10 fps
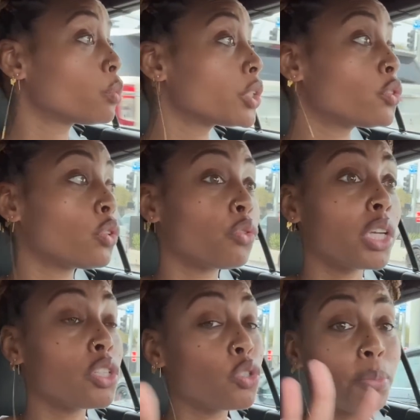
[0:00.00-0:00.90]
We're too
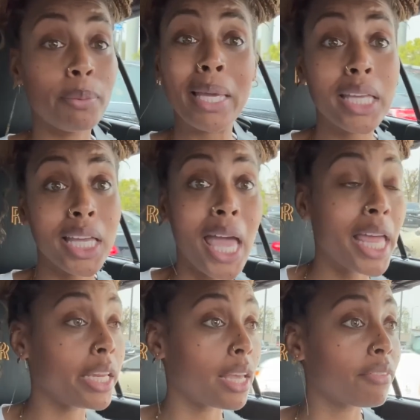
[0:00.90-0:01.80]
rich to be making
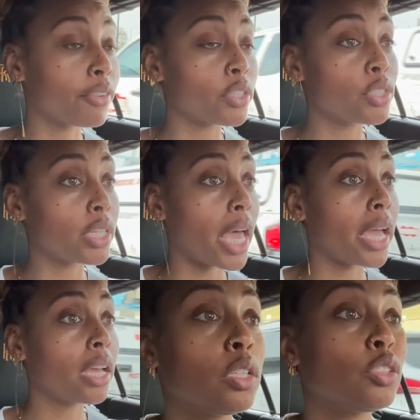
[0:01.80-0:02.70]
any effort today.